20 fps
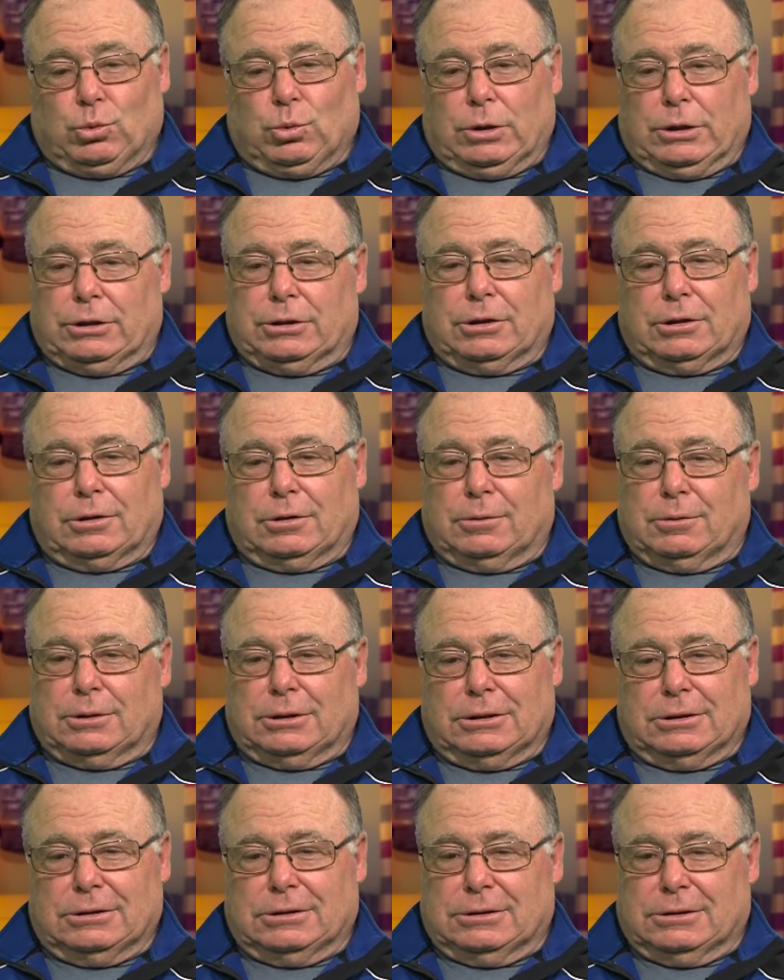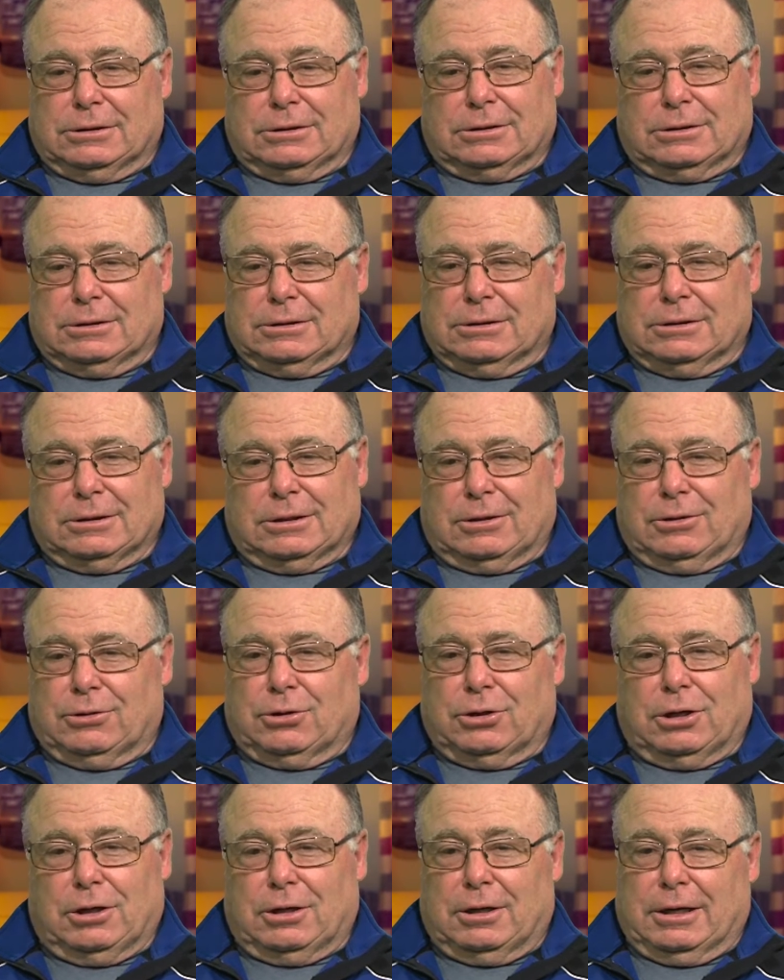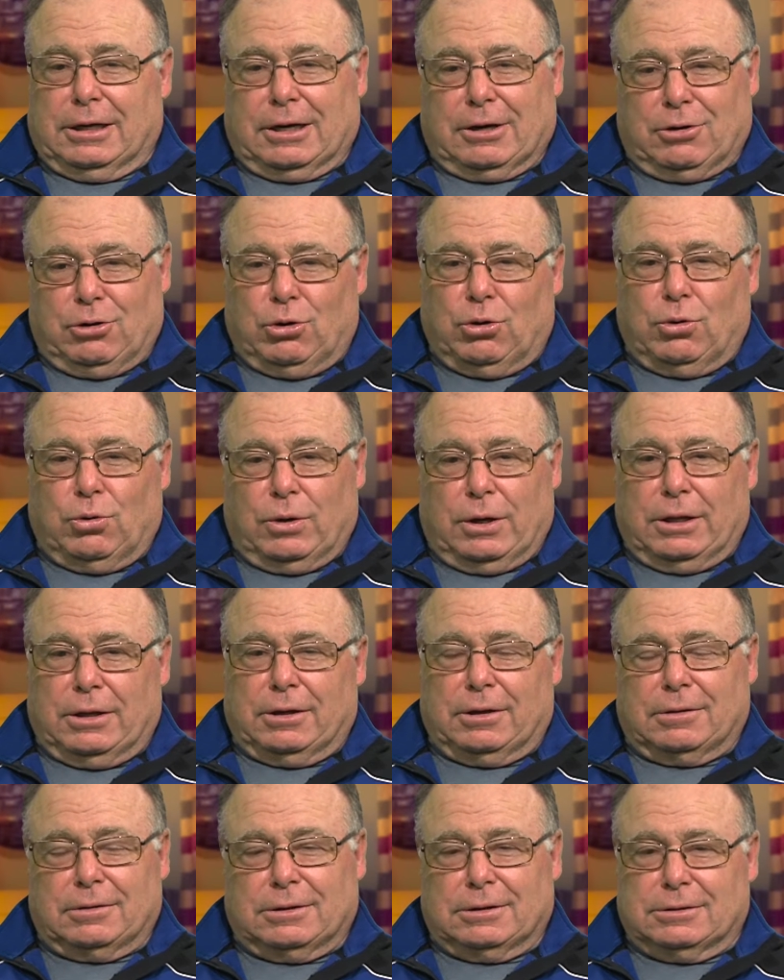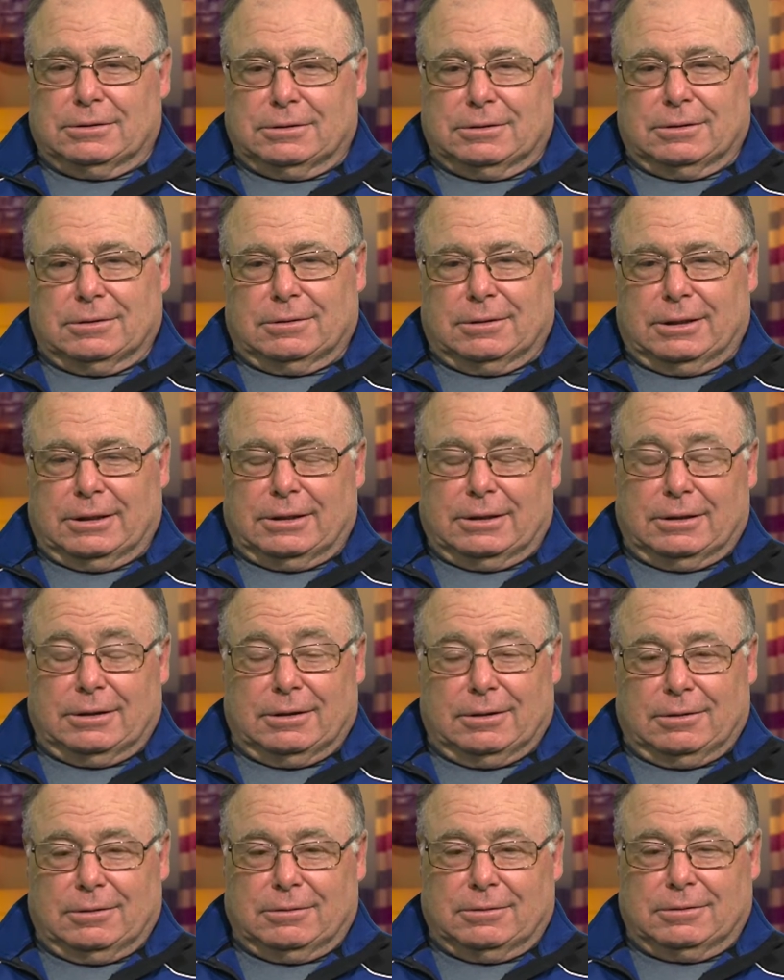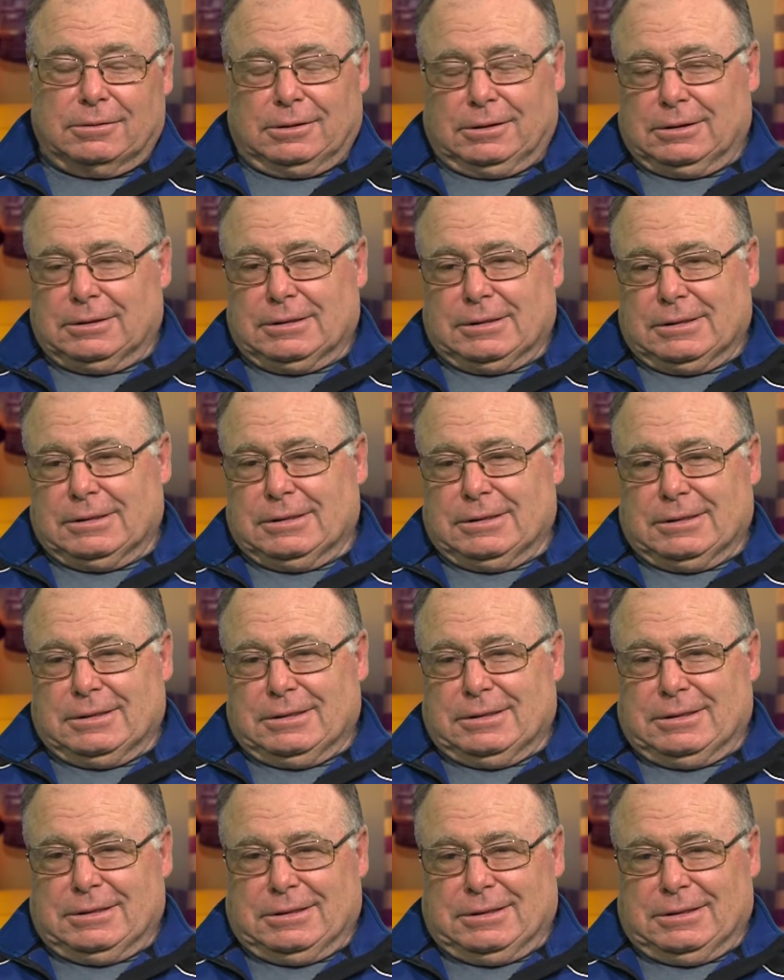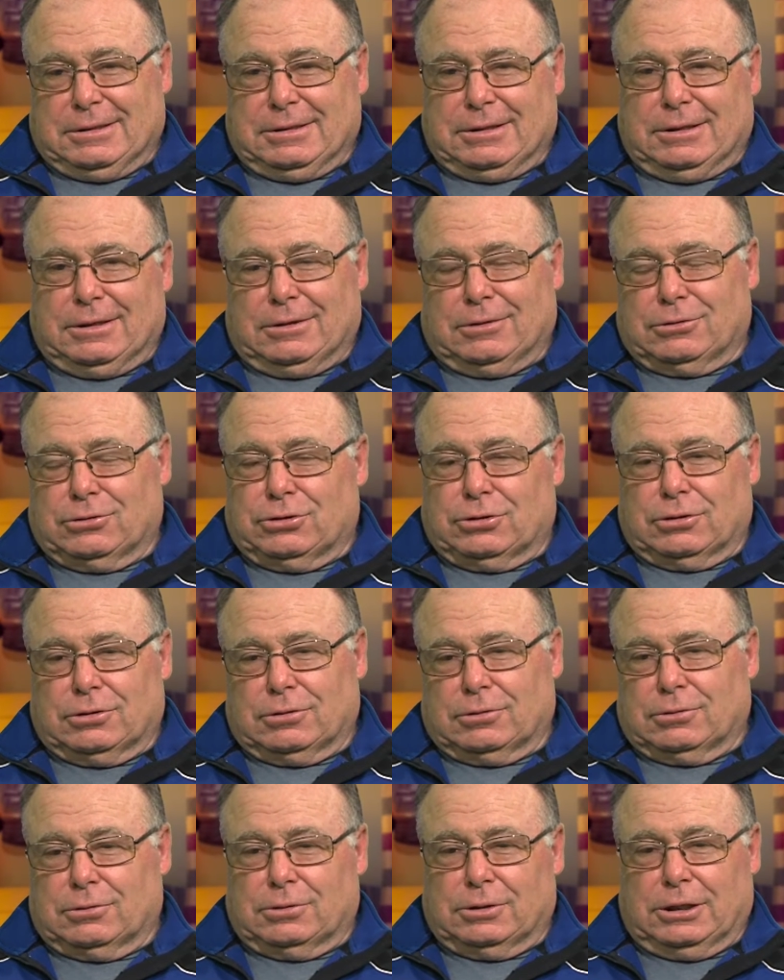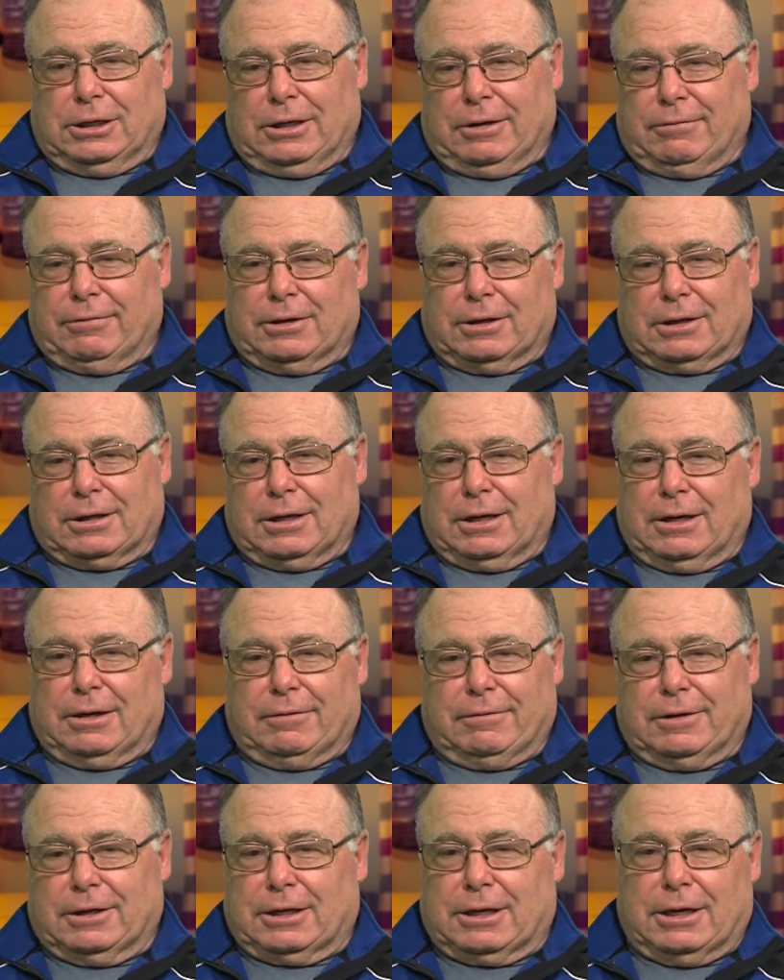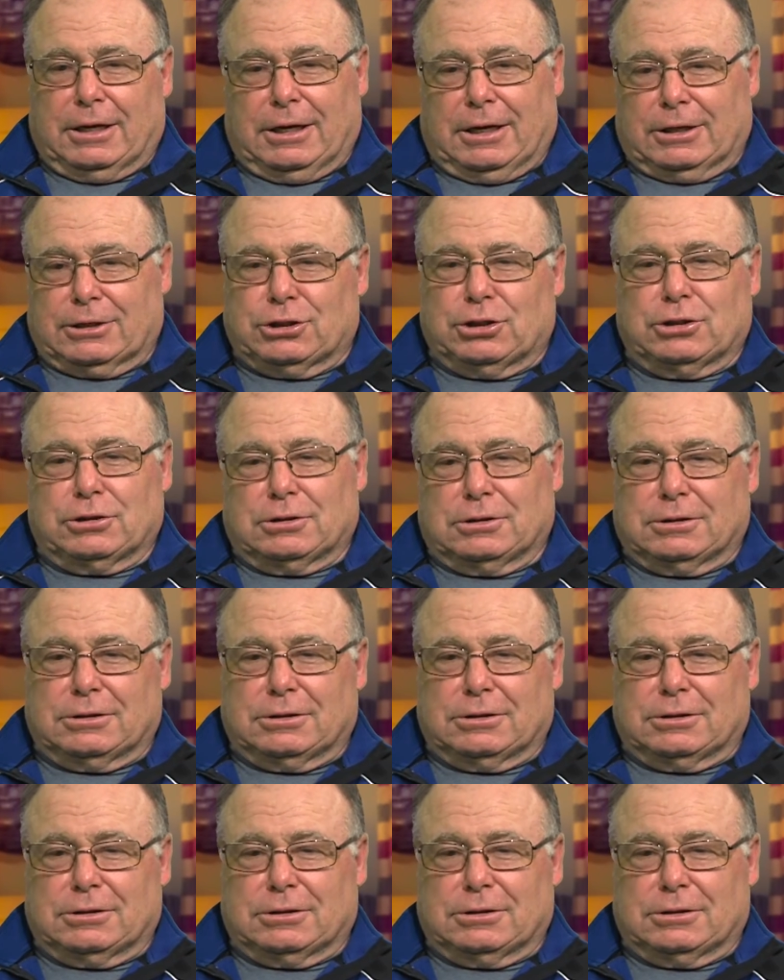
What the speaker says: winter was, and all that cold weather, and so I don't know. So we have a kind of a connection